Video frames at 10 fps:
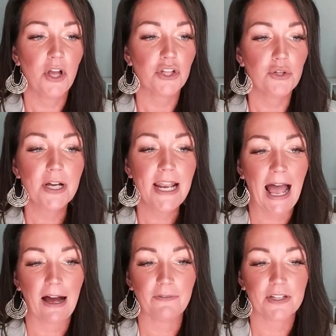you can
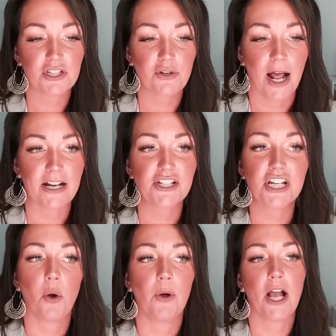have this strategy
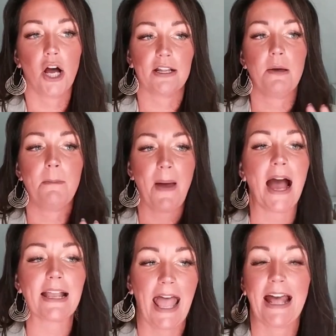going on in the
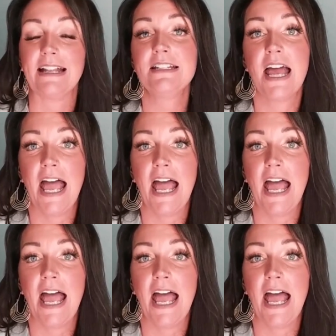back end.